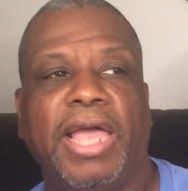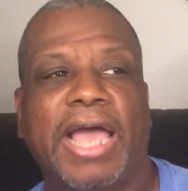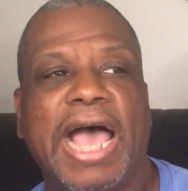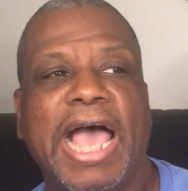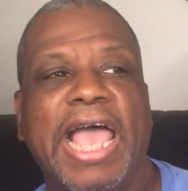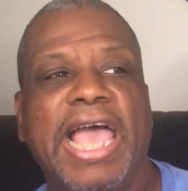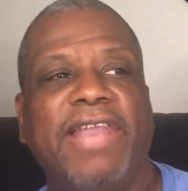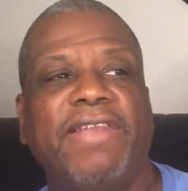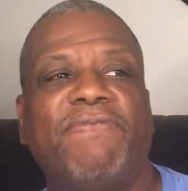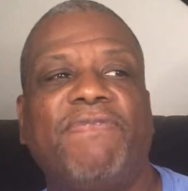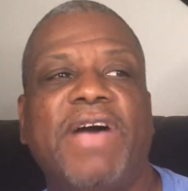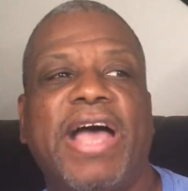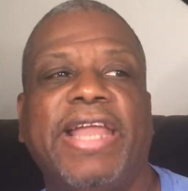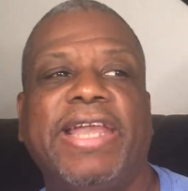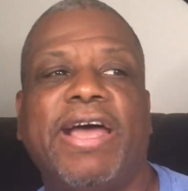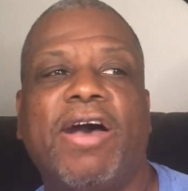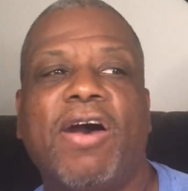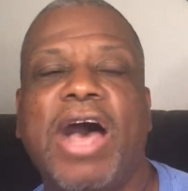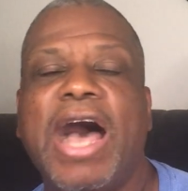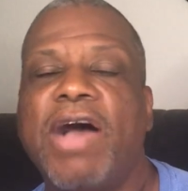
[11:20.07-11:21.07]
I had to
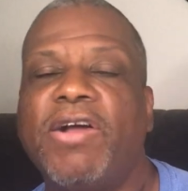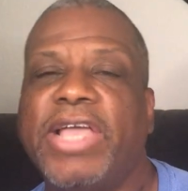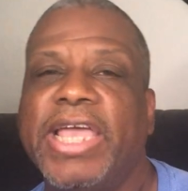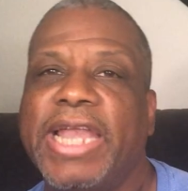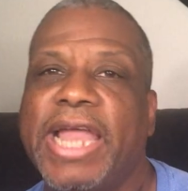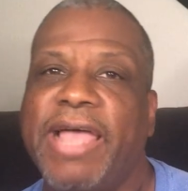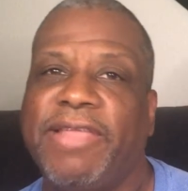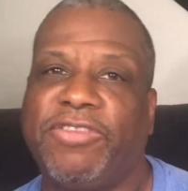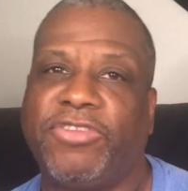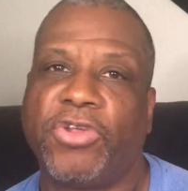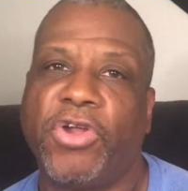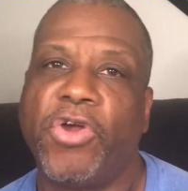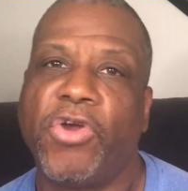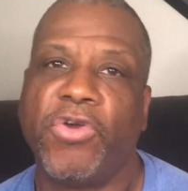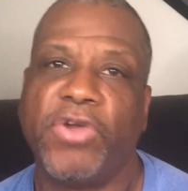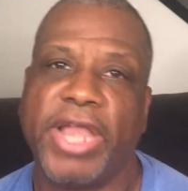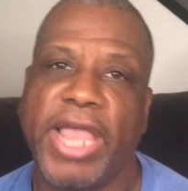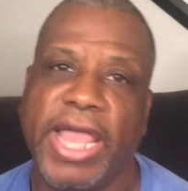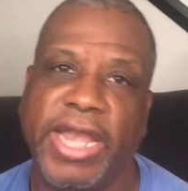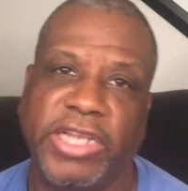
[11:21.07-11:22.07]
find out how can I
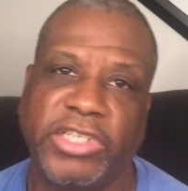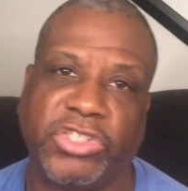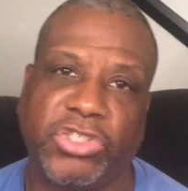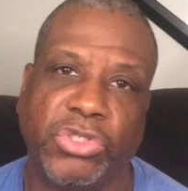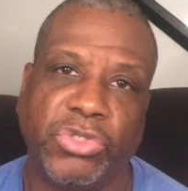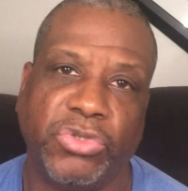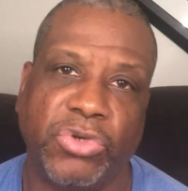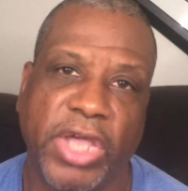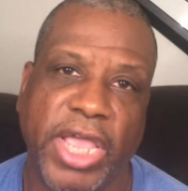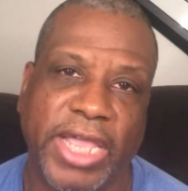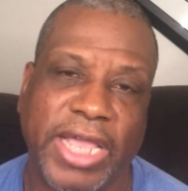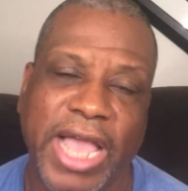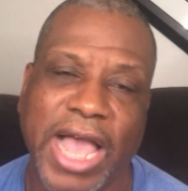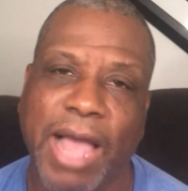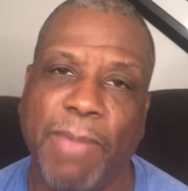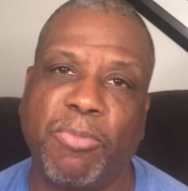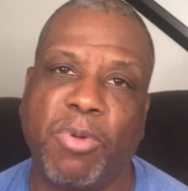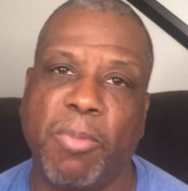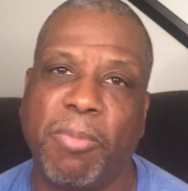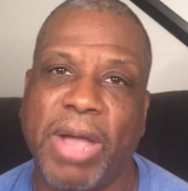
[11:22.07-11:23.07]
turn that into a
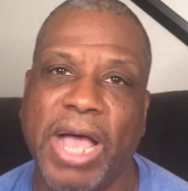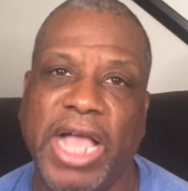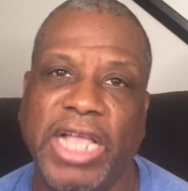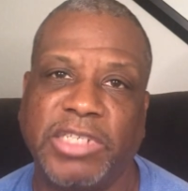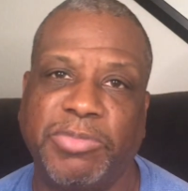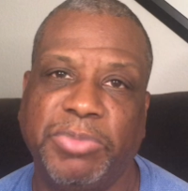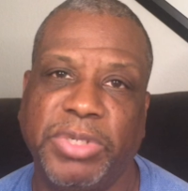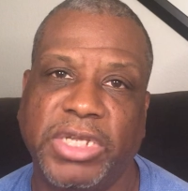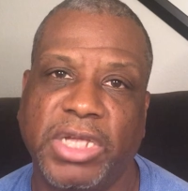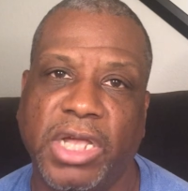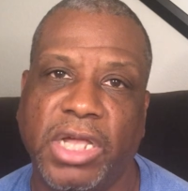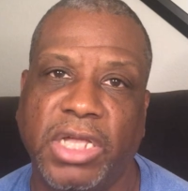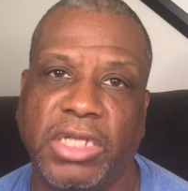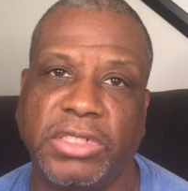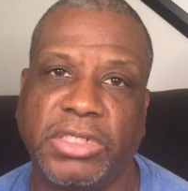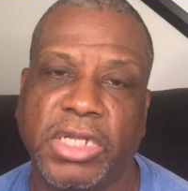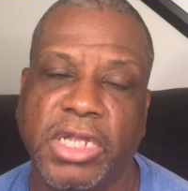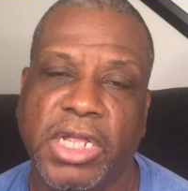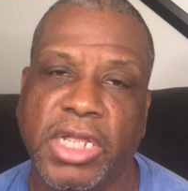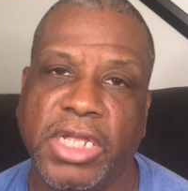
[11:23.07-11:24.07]
compromise,
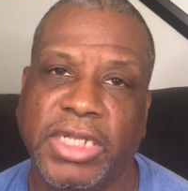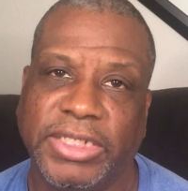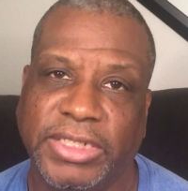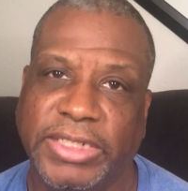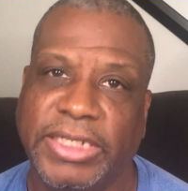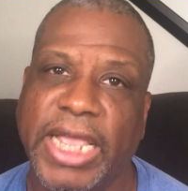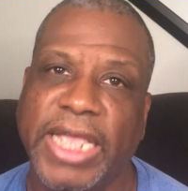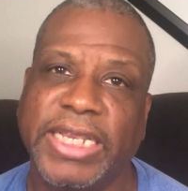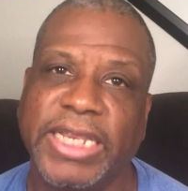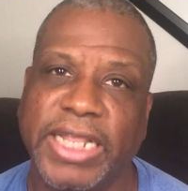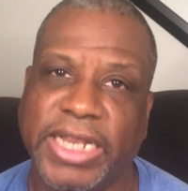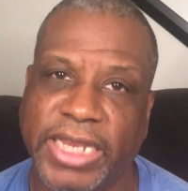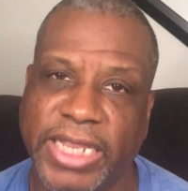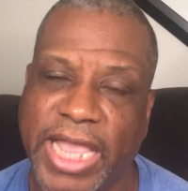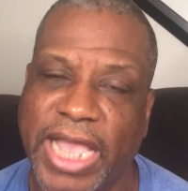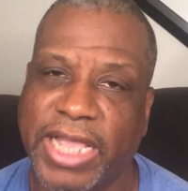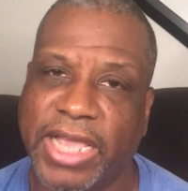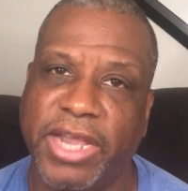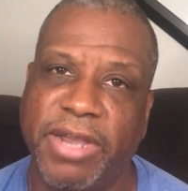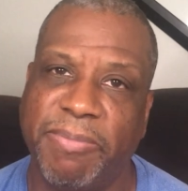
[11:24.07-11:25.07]
because technically
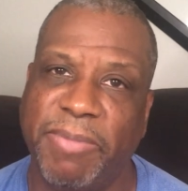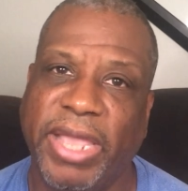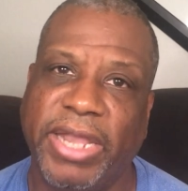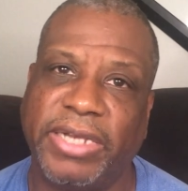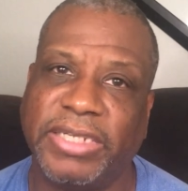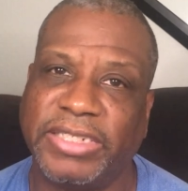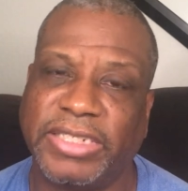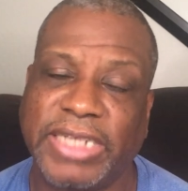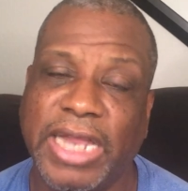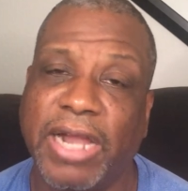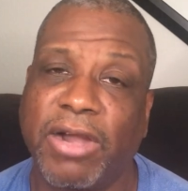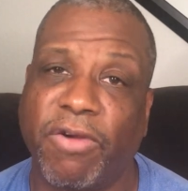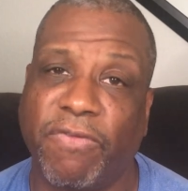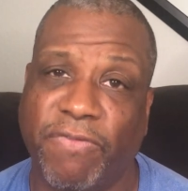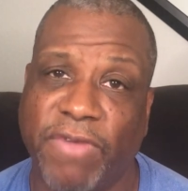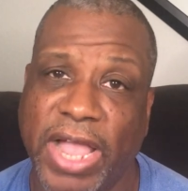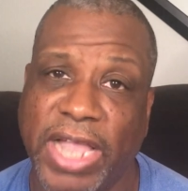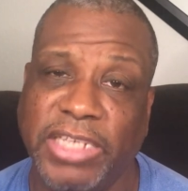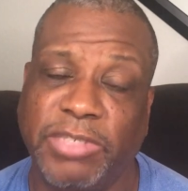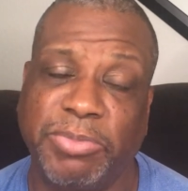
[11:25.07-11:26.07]
I could have made it a
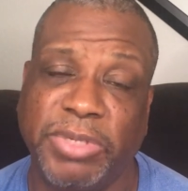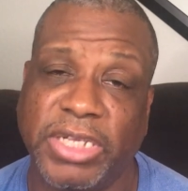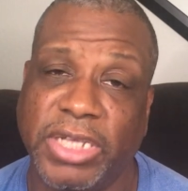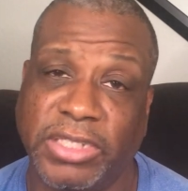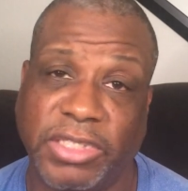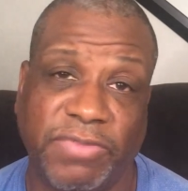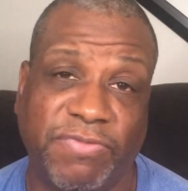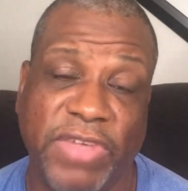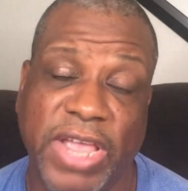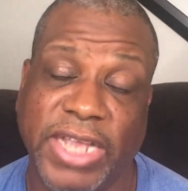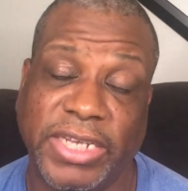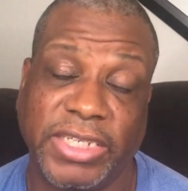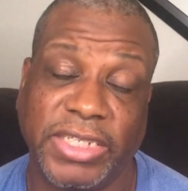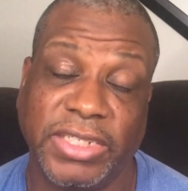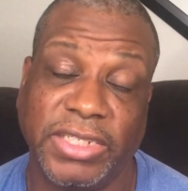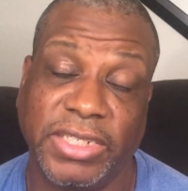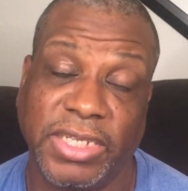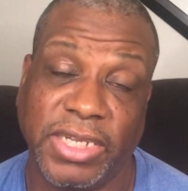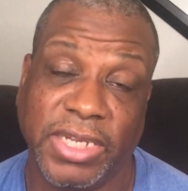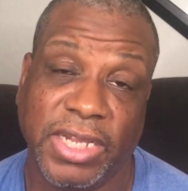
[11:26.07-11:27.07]
sacrifice, because the fact
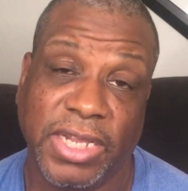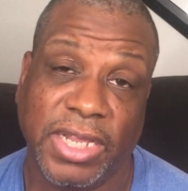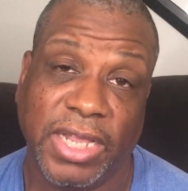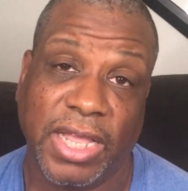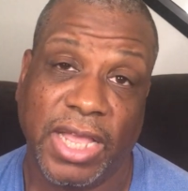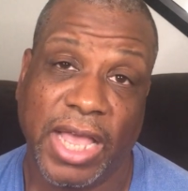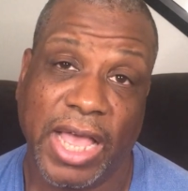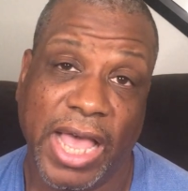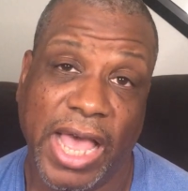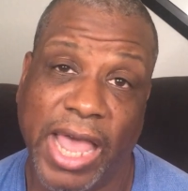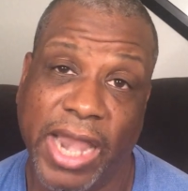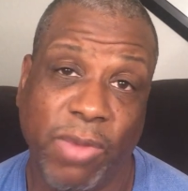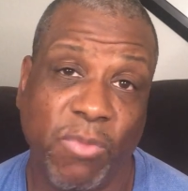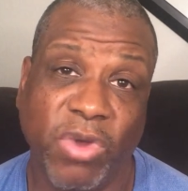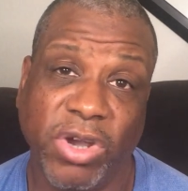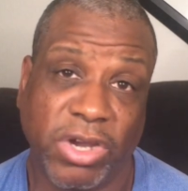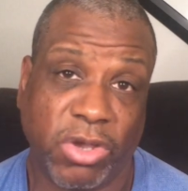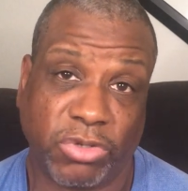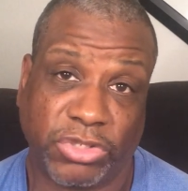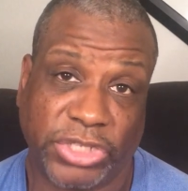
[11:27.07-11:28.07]
is I didn't
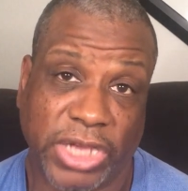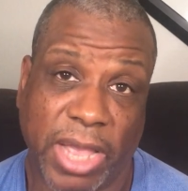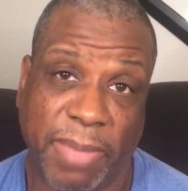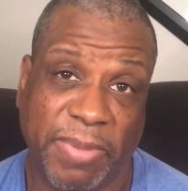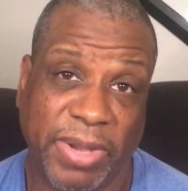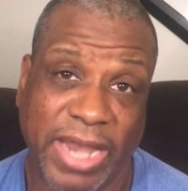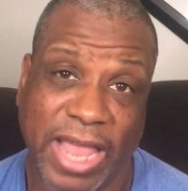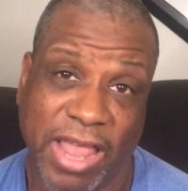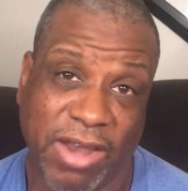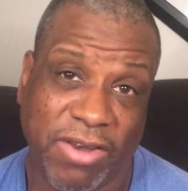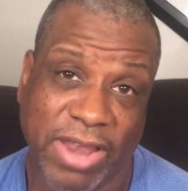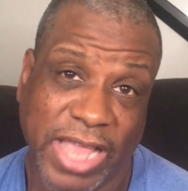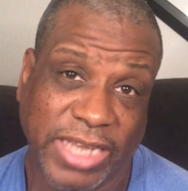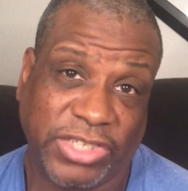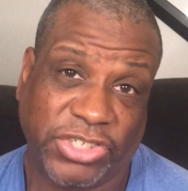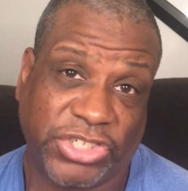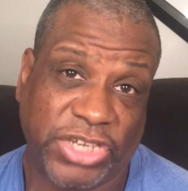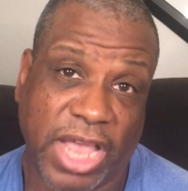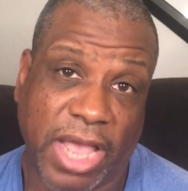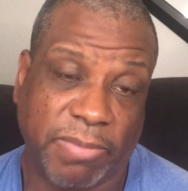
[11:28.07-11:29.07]
want to go shopping. I don't like
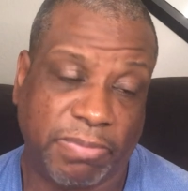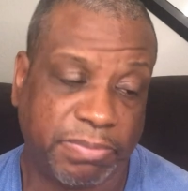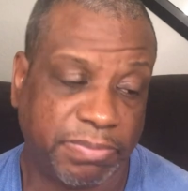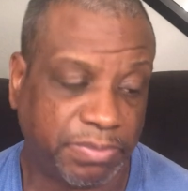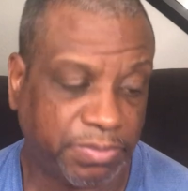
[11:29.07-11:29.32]
to shop.